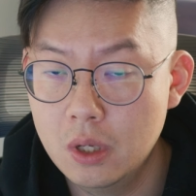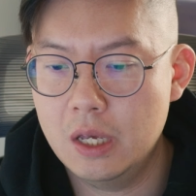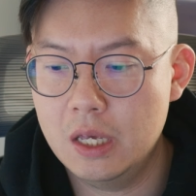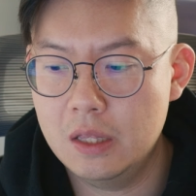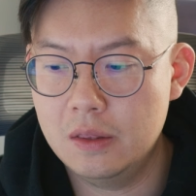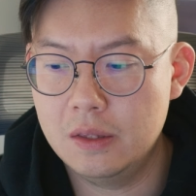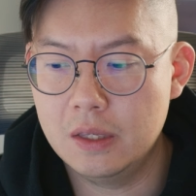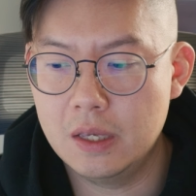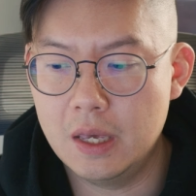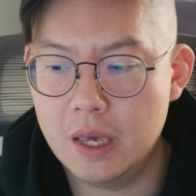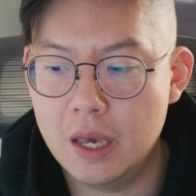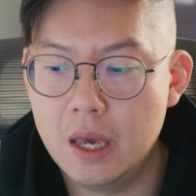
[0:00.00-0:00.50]

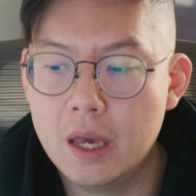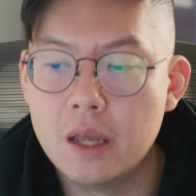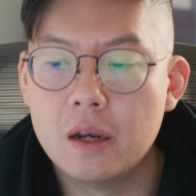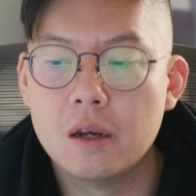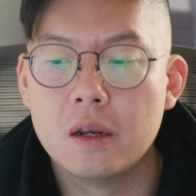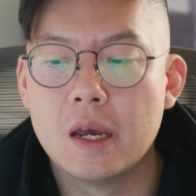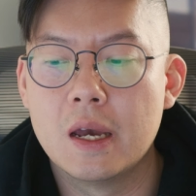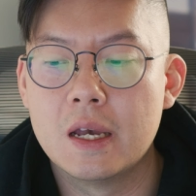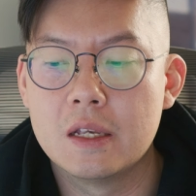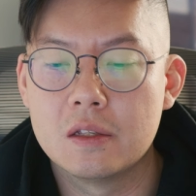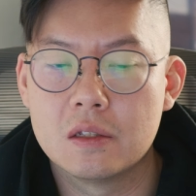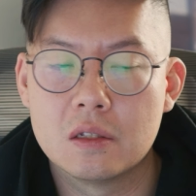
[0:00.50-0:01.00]
In the
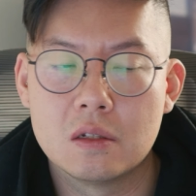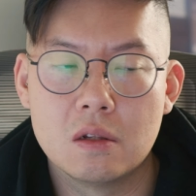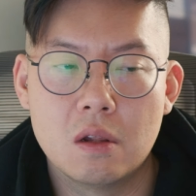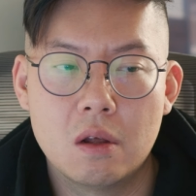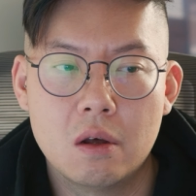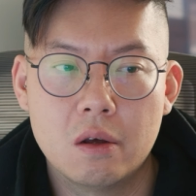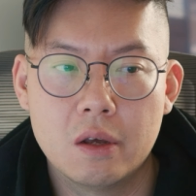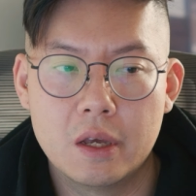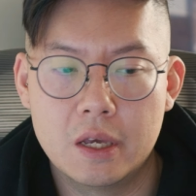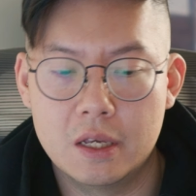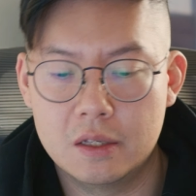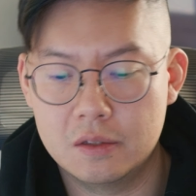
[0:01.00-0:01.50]
end, as
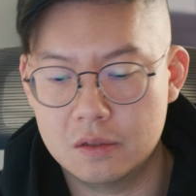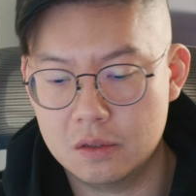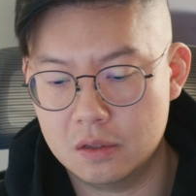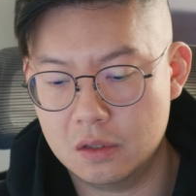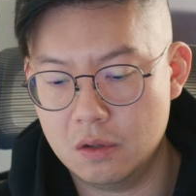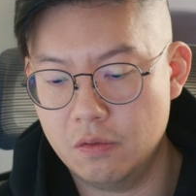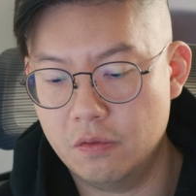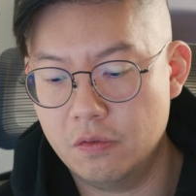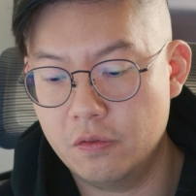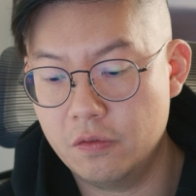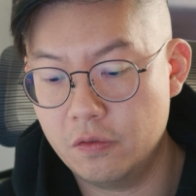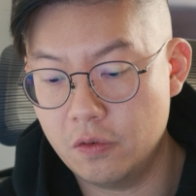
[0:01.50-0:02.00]
long as
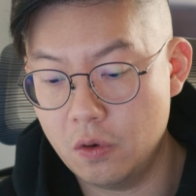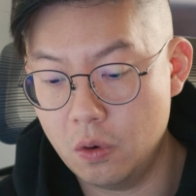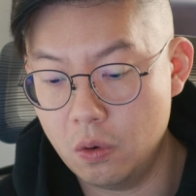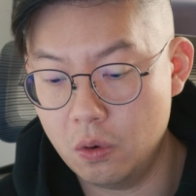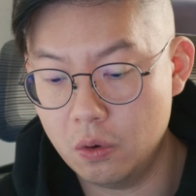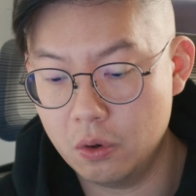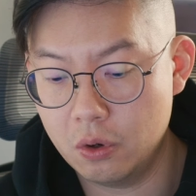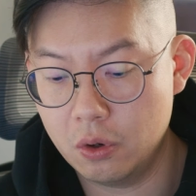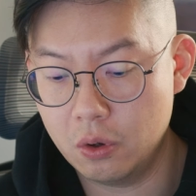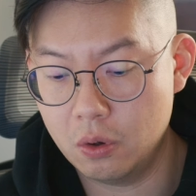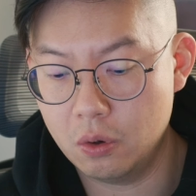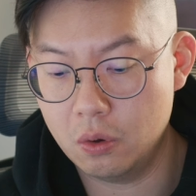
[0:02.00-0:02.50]
the
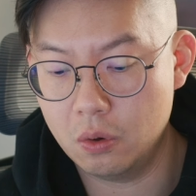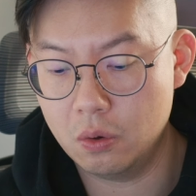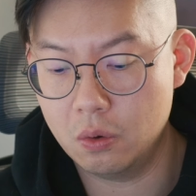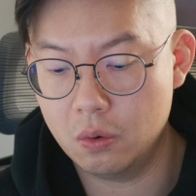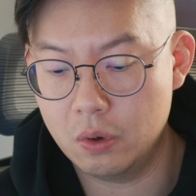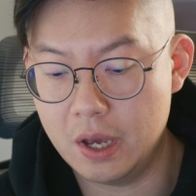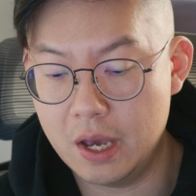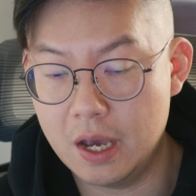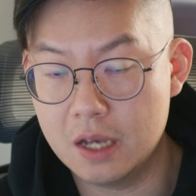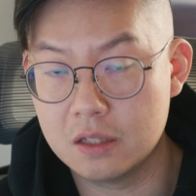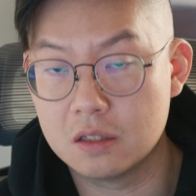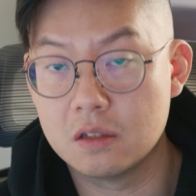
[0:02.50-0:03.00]

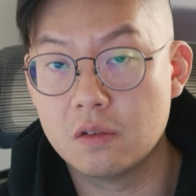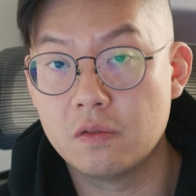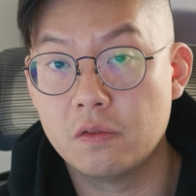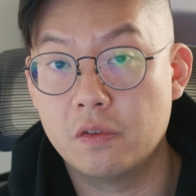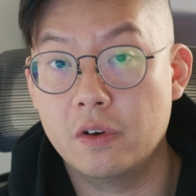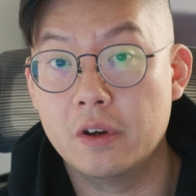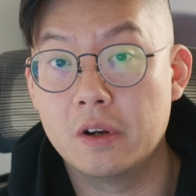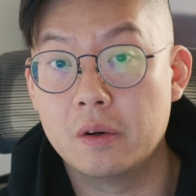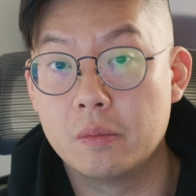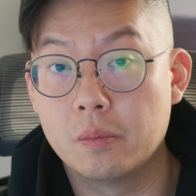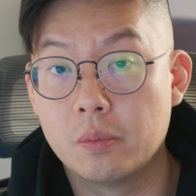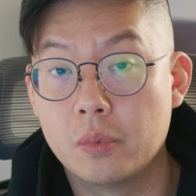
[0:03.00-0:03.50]
photo as a
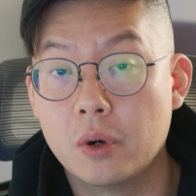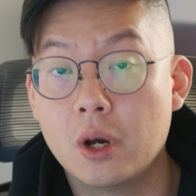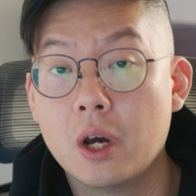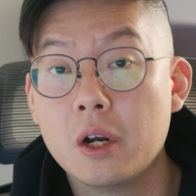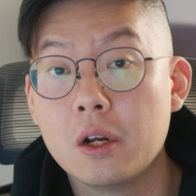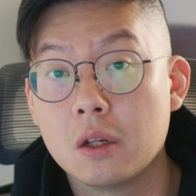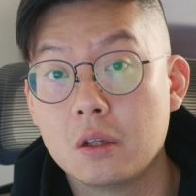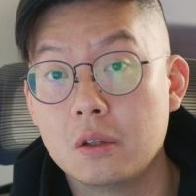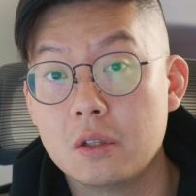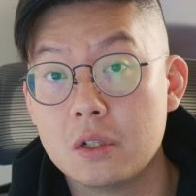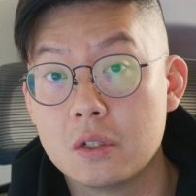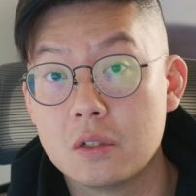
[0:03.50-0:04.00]
final
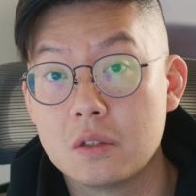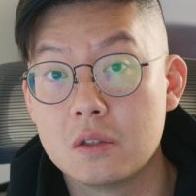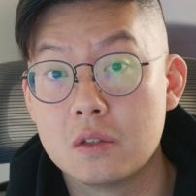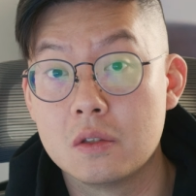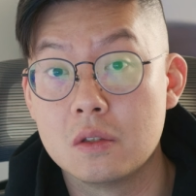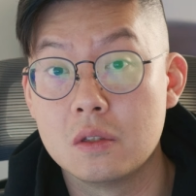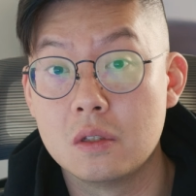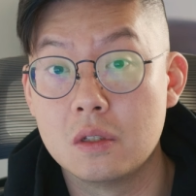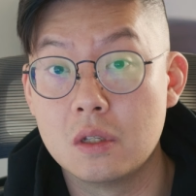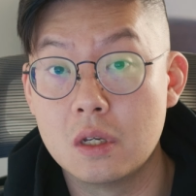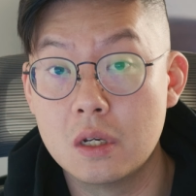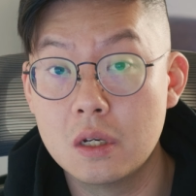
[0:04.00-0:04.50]
product
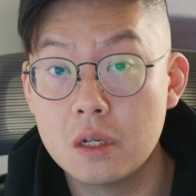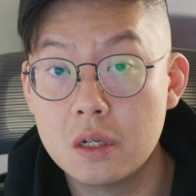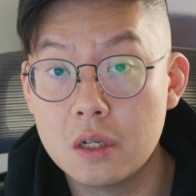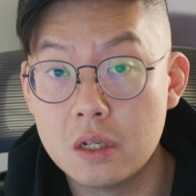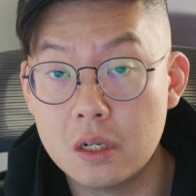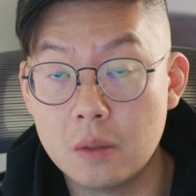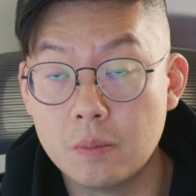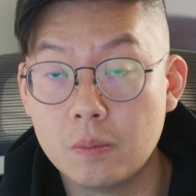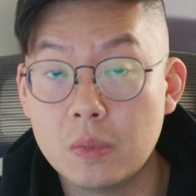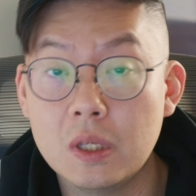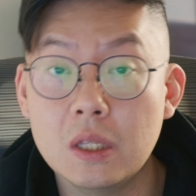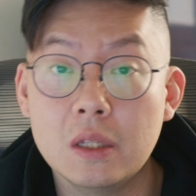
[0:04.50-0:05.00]
looks
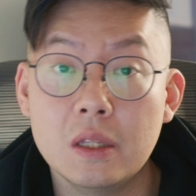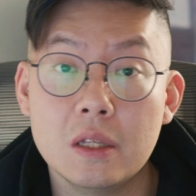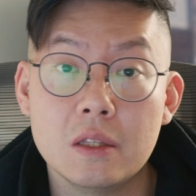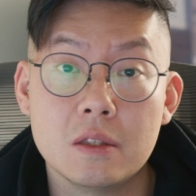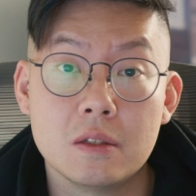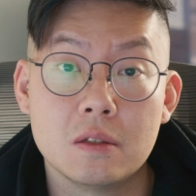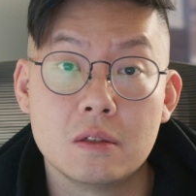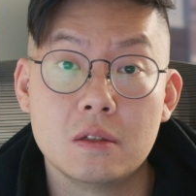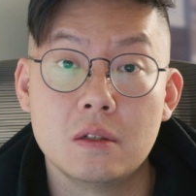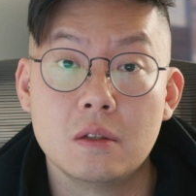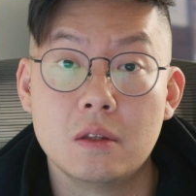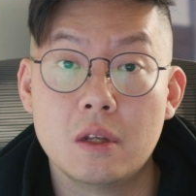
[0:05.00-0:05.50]
good and appealing
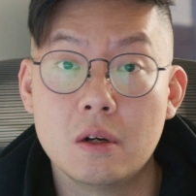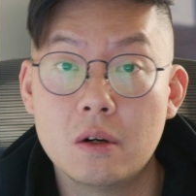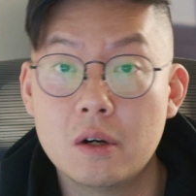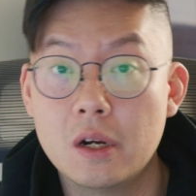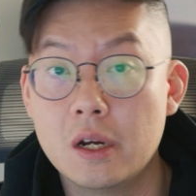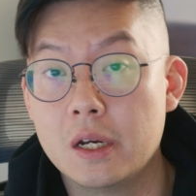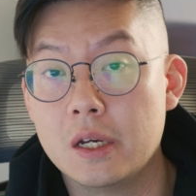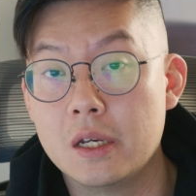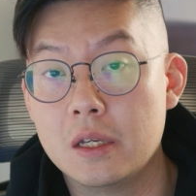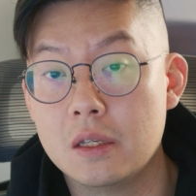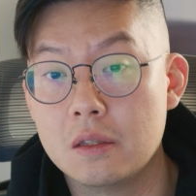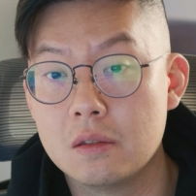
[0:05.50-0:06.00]
to their
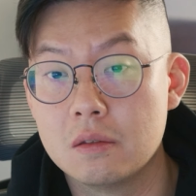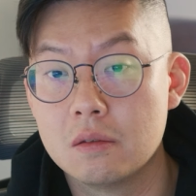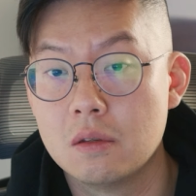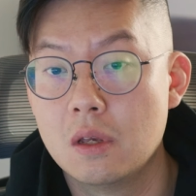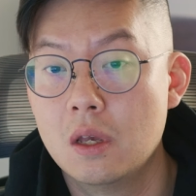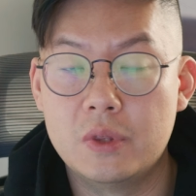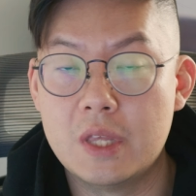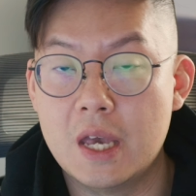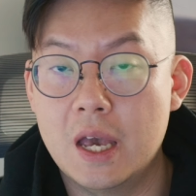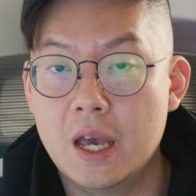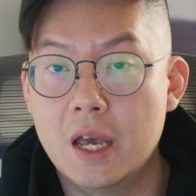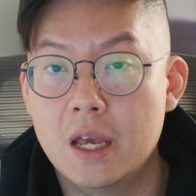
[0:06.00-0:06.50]

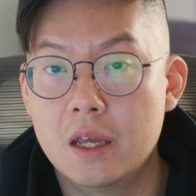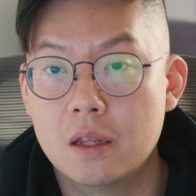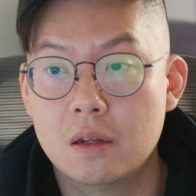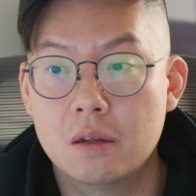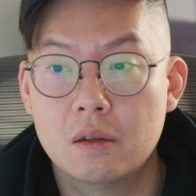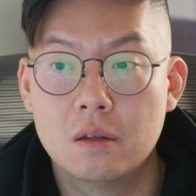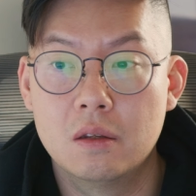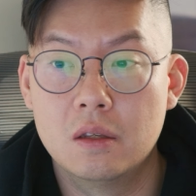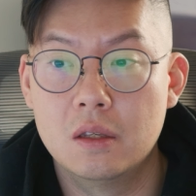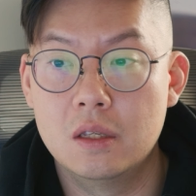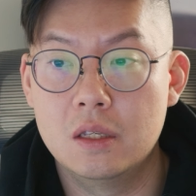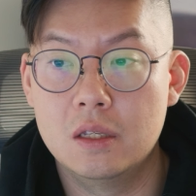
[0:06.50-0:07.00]
eyes, that
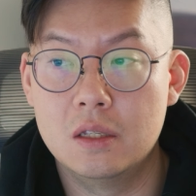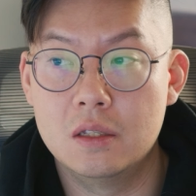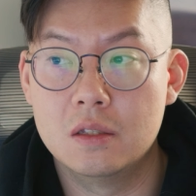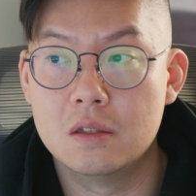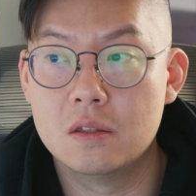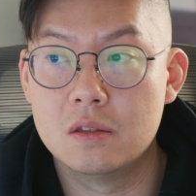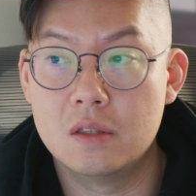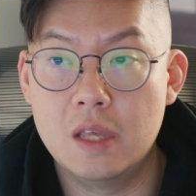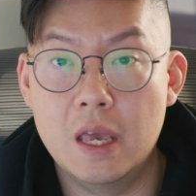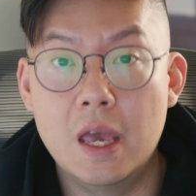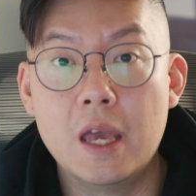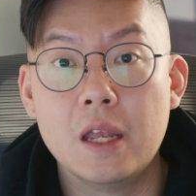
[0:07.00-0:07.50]

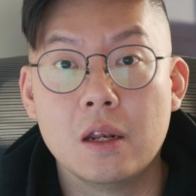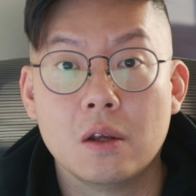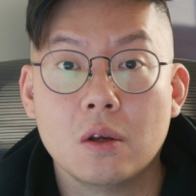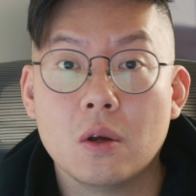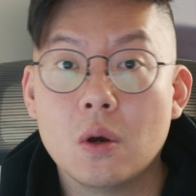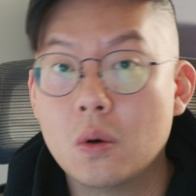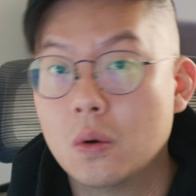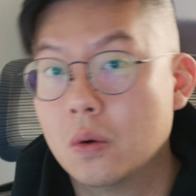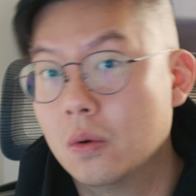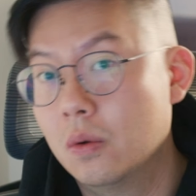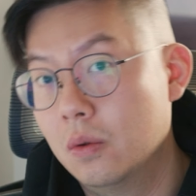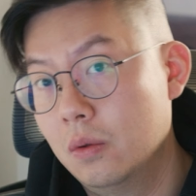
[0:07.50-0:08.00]
is the end
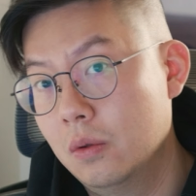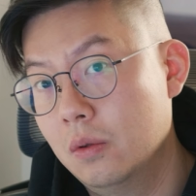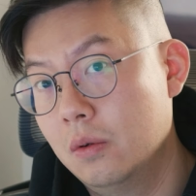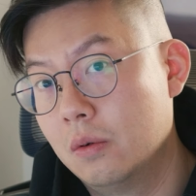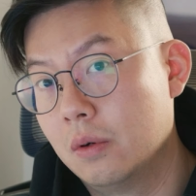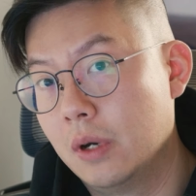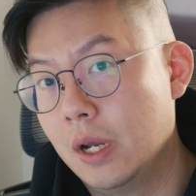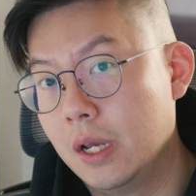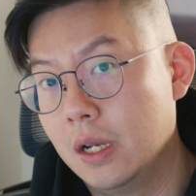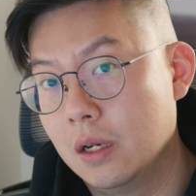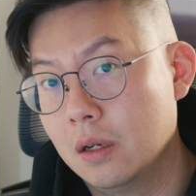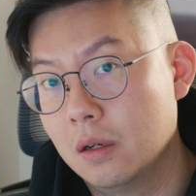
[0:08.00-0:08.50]
goal,
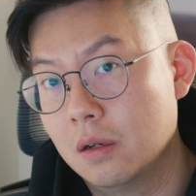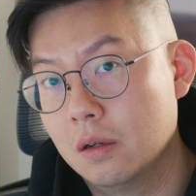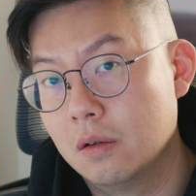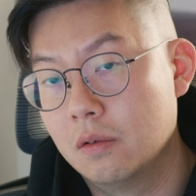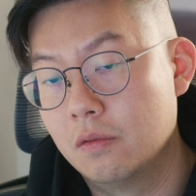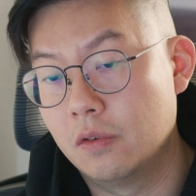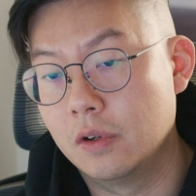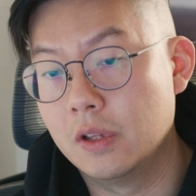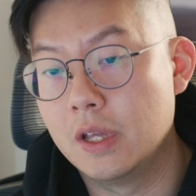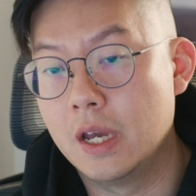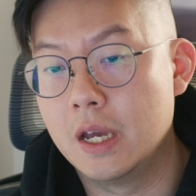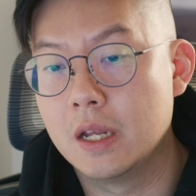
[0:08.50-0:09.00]
right,
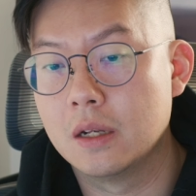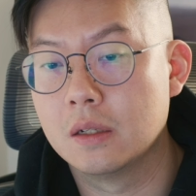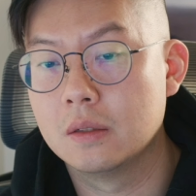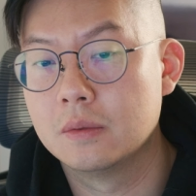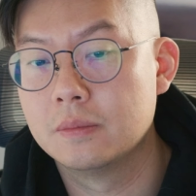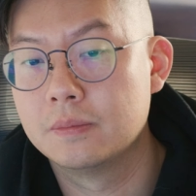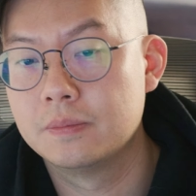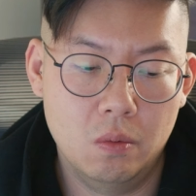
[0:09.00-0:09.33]
for that.